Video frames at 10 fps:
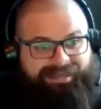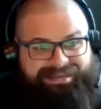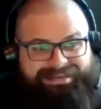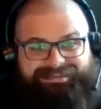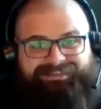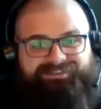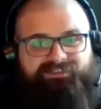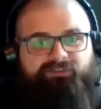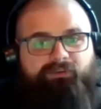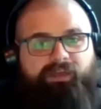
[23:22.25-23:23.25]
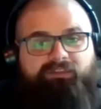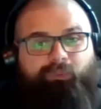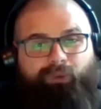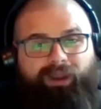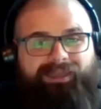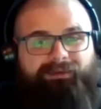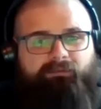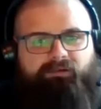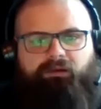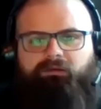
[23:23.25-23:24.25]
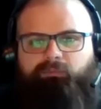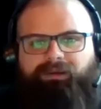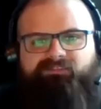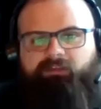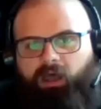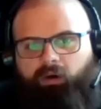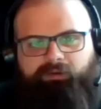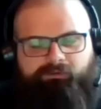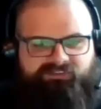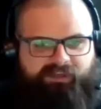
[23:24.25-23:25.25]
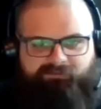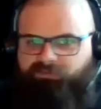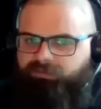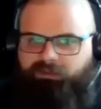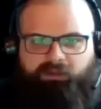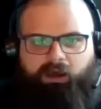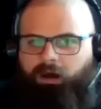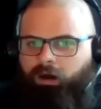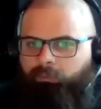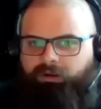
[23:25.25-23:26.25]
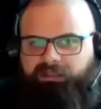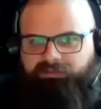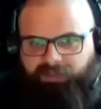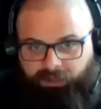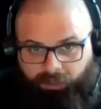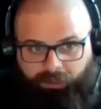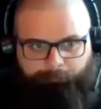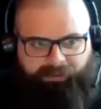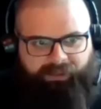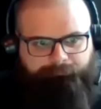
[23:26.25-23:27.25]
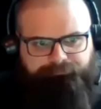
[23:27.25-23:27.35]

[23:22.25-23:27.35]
In addition to that, the rent the rent's low, dude. 750. No, we're gonna get that up, man.